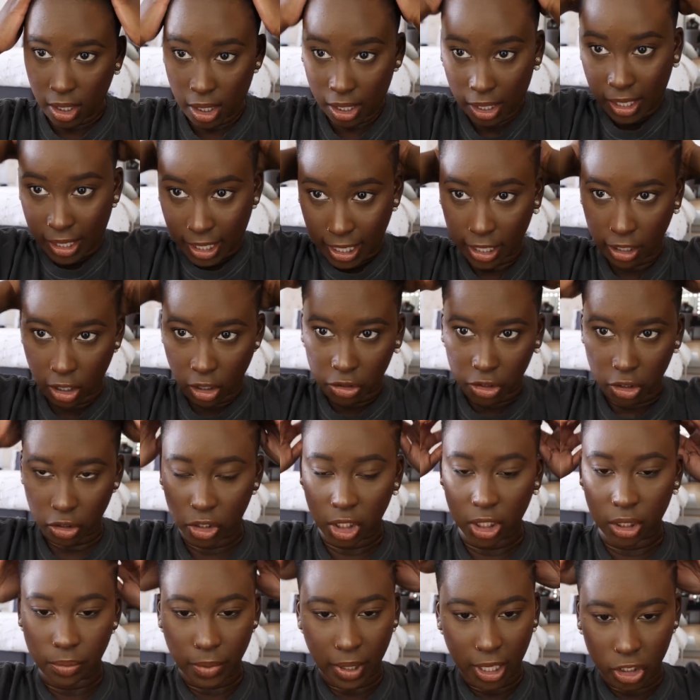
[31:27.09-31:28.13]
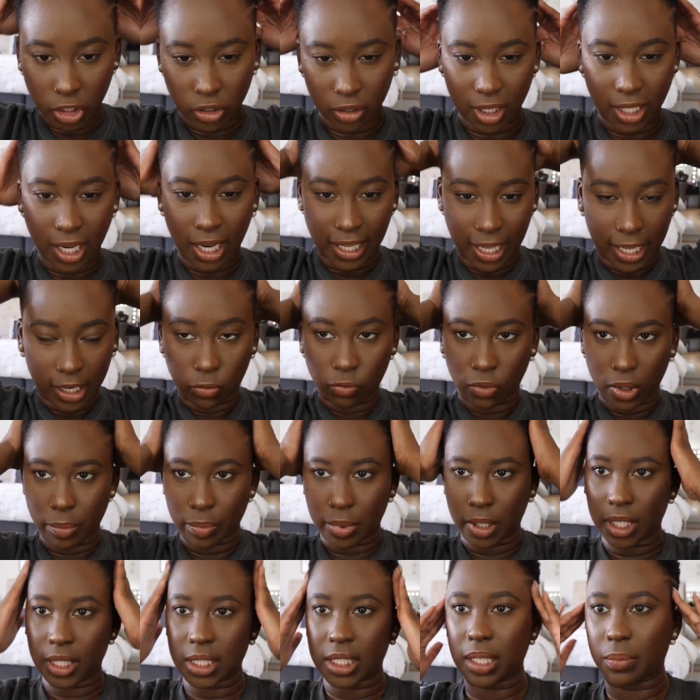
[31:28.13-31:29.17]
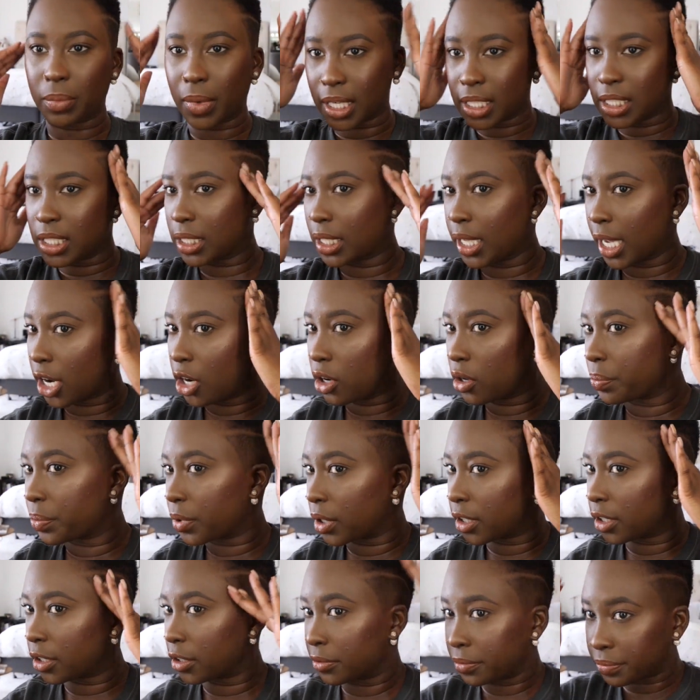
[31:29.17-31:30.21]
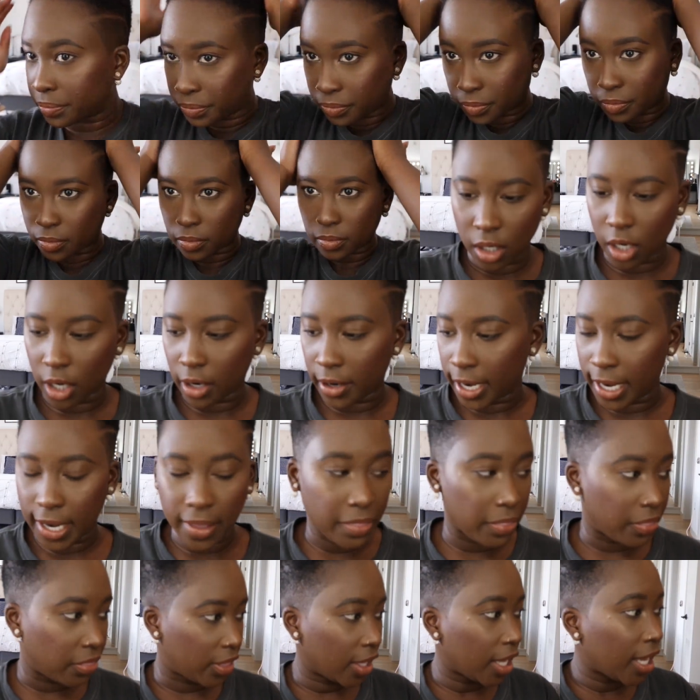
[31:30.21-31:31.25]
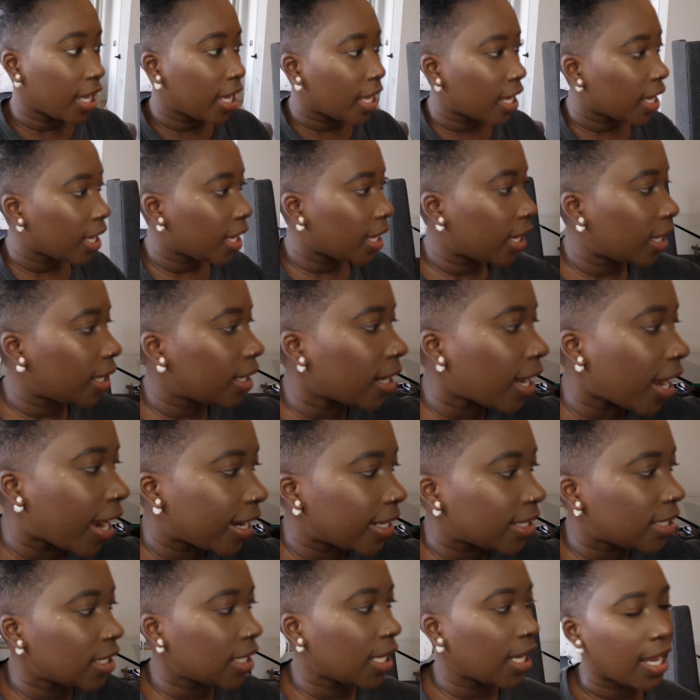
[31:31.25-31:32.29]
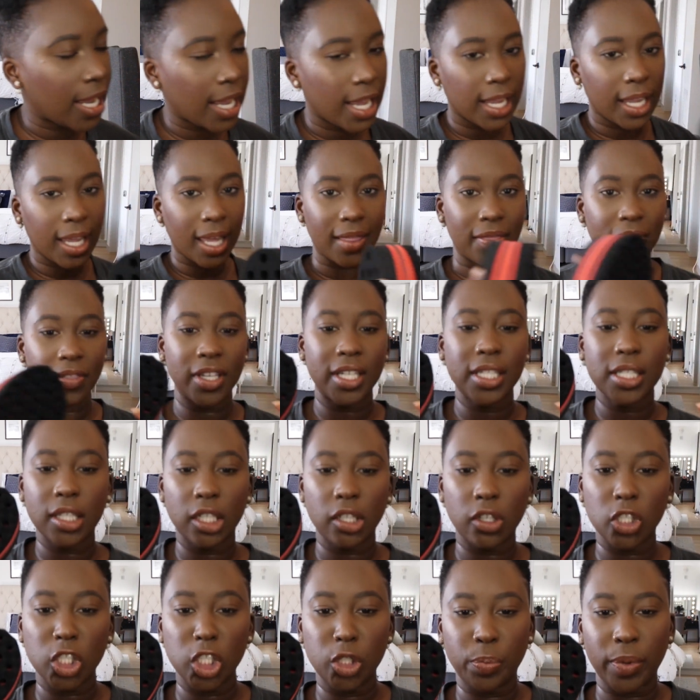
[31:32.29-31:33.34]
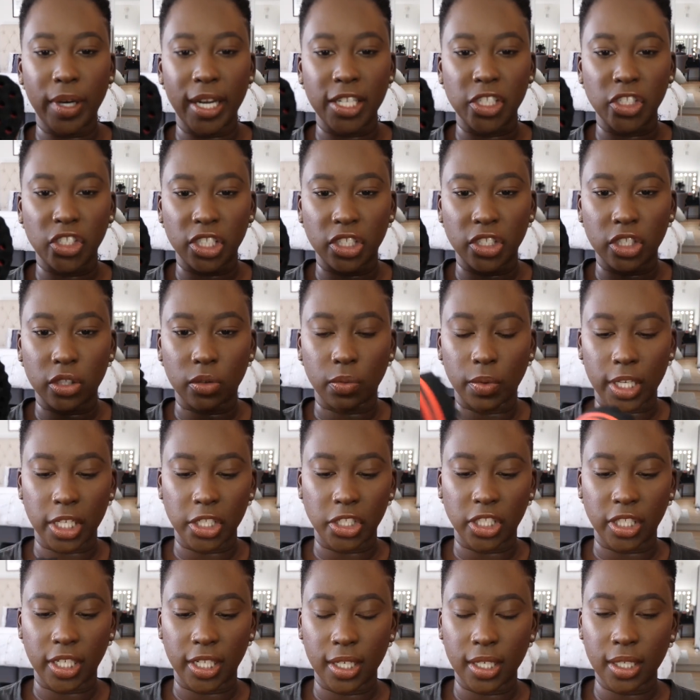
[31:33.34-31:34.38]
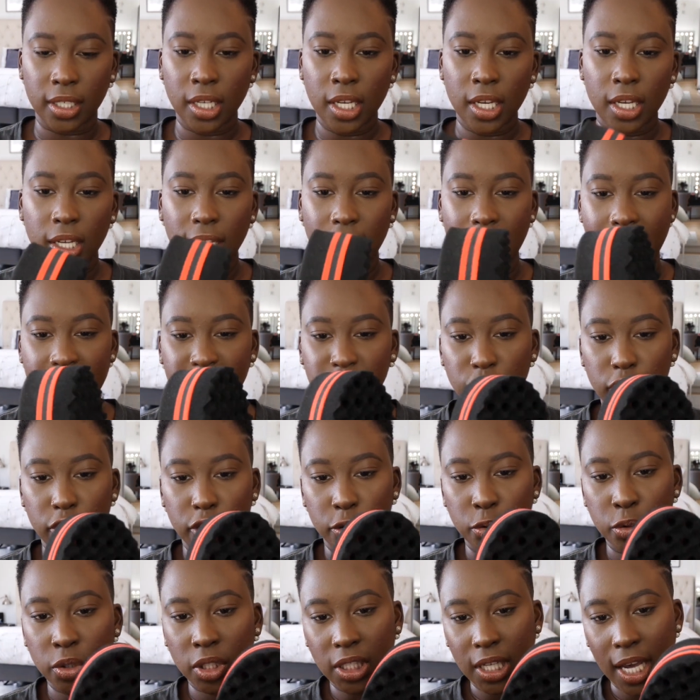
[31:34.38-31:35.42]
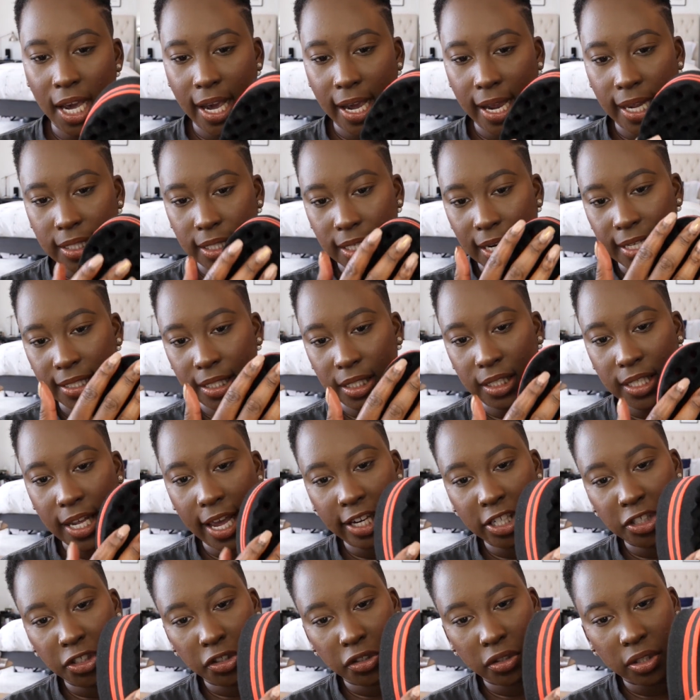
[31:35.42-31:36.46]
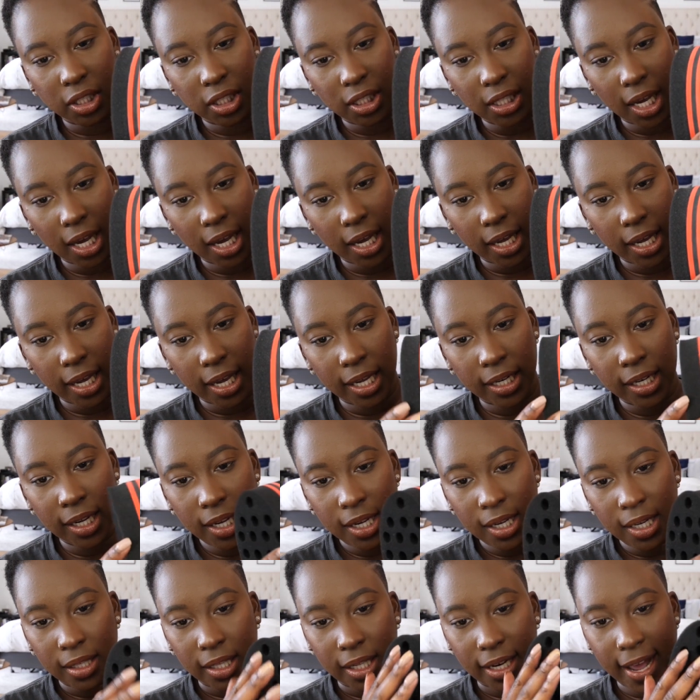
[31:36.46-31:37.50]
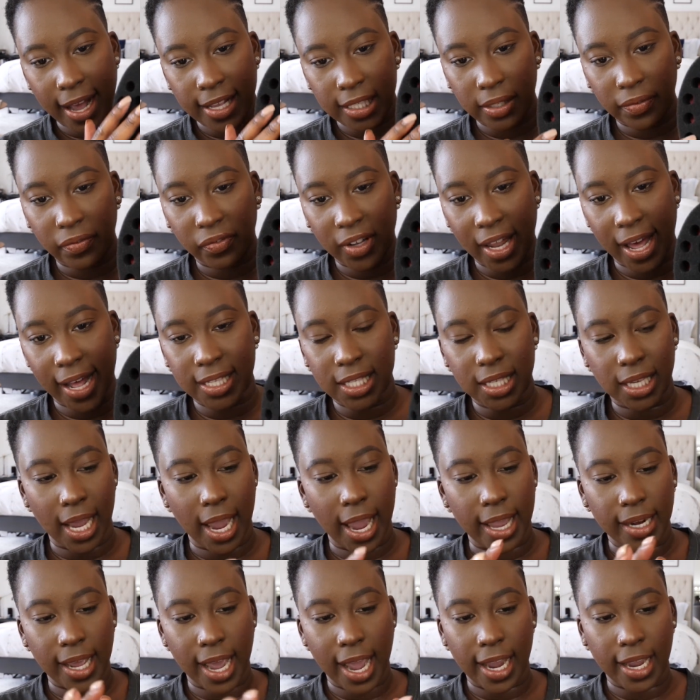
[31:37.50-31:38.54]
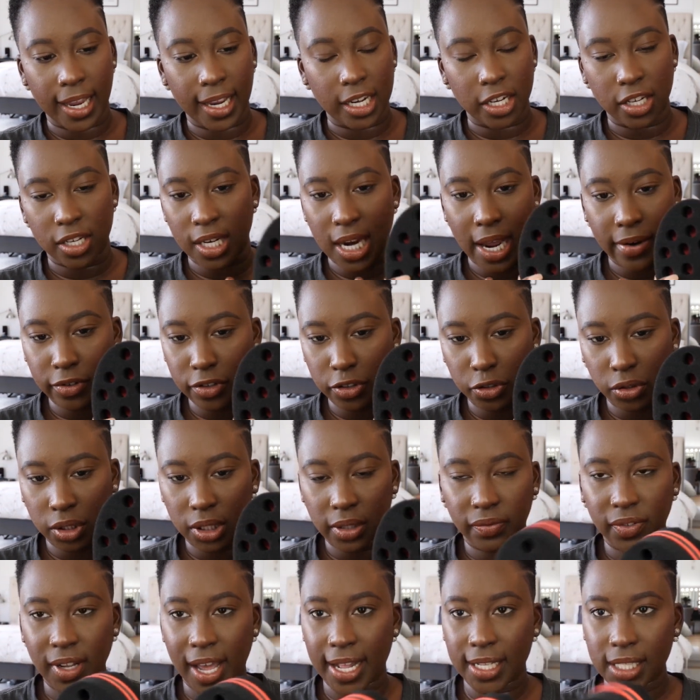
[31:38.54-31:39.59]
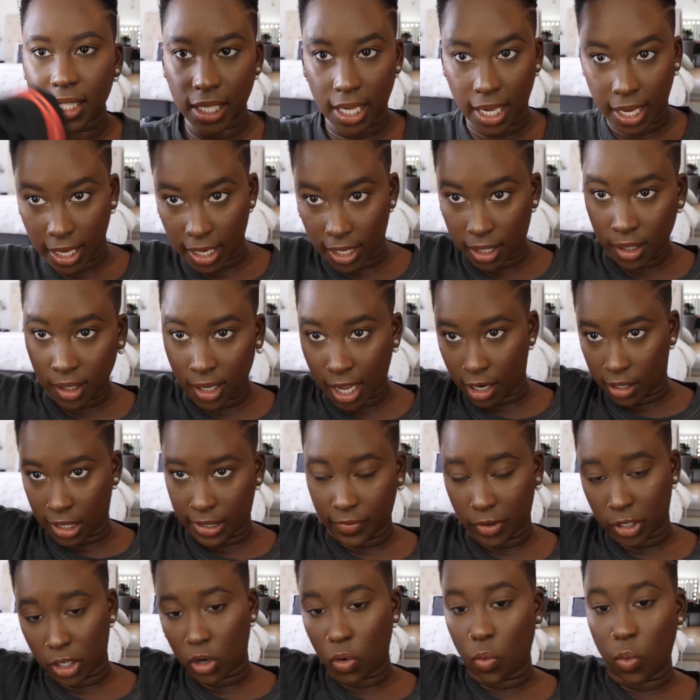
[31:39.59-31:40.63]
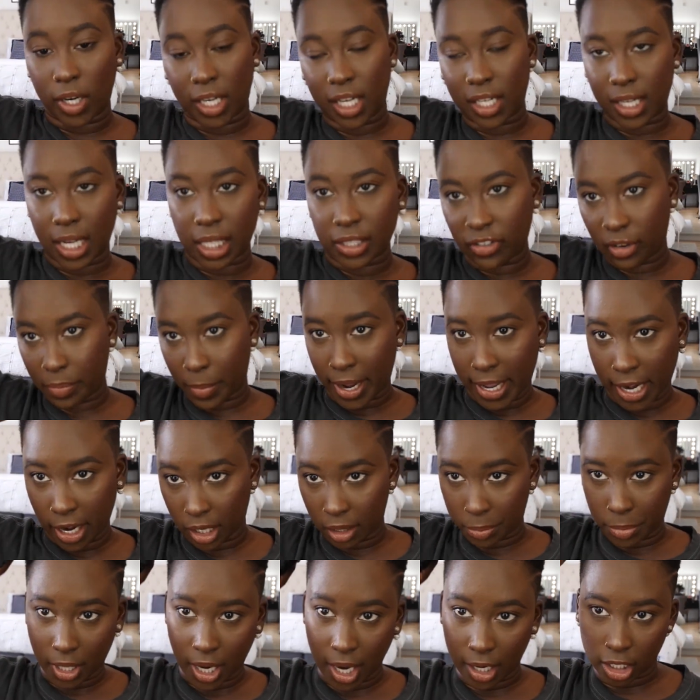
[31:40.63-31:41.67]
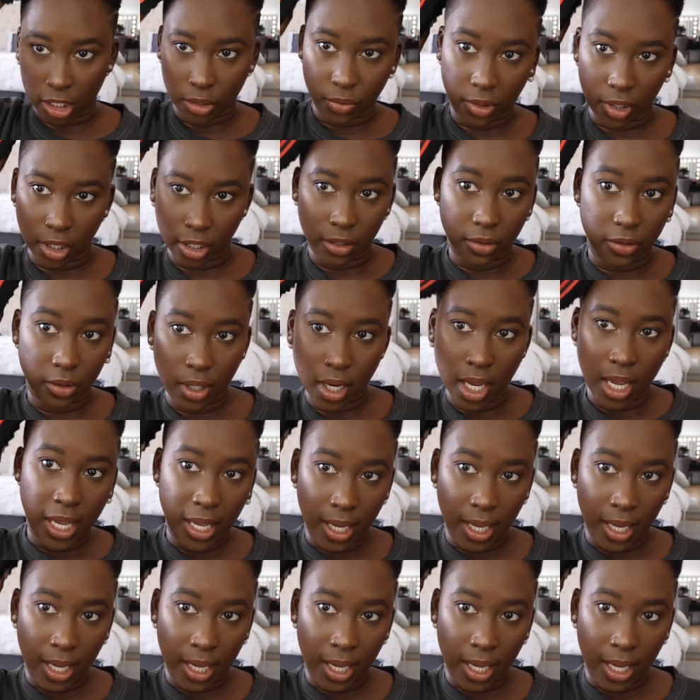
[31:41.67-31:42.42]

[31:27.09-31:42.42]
And I also just make sure that I like rub it into my scalp, you know. All right, then I take this little sponge situation. It has 2 sides. It has a textured side, then it has a flat side. I never use the flat side. I don't even know what it does for my hair, to be honest with you.